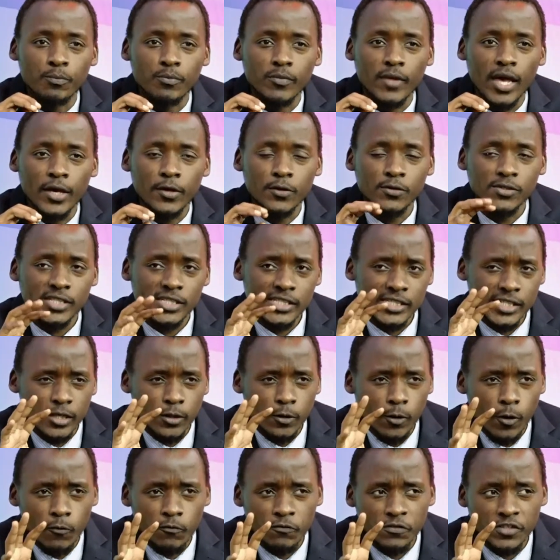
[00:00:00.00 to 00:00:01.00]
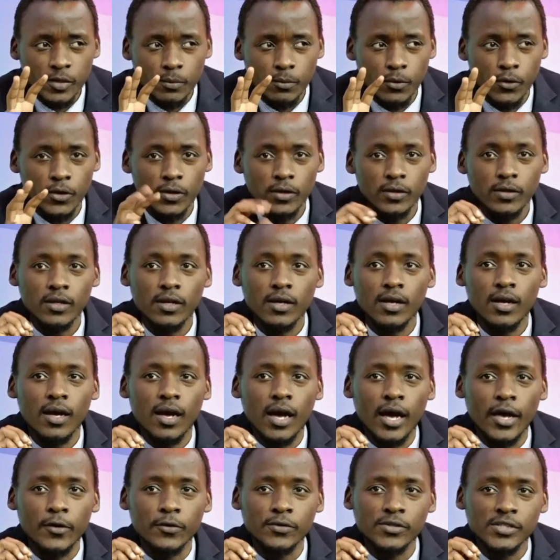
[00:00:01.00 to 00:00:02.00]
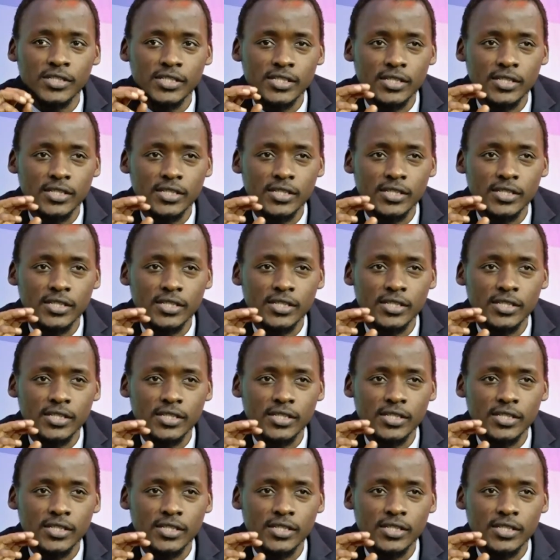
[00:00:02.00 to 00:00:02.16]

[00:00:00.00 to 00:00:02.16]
are you sitting comfortable? Are you seated